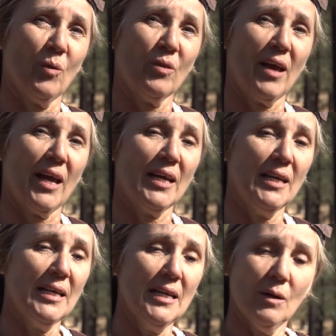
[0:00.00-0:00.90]
Oh,
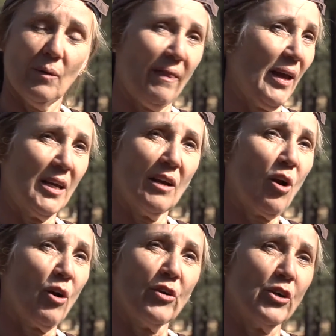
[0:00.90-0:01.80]
when they get
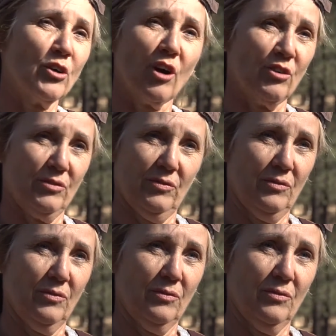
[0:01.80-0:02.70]
hurt, you're hurt.
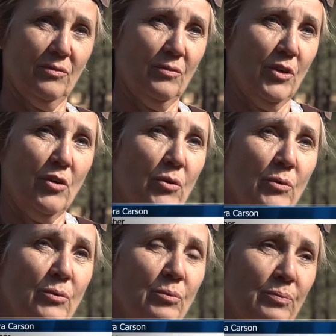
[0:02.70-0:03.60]

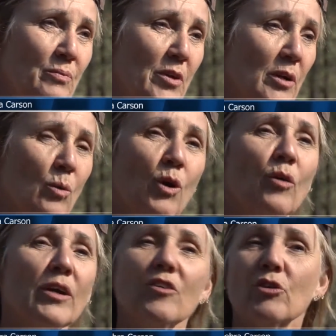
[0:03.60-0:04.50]
When they're
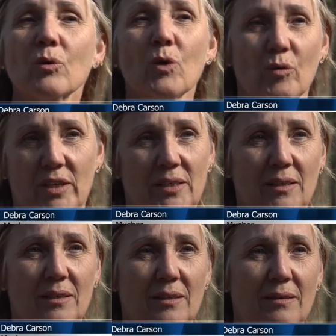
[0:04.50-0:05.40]
worried, you're worried.
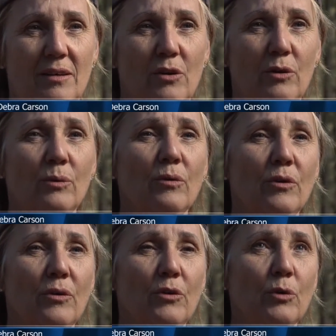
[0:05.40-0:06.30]

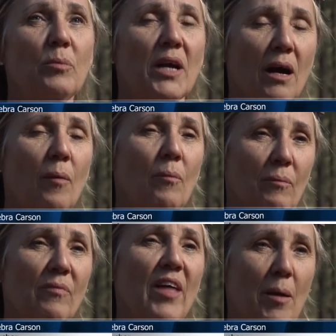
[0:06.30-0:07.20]
You become
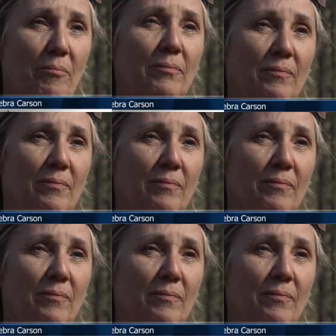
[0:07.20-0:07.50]
them.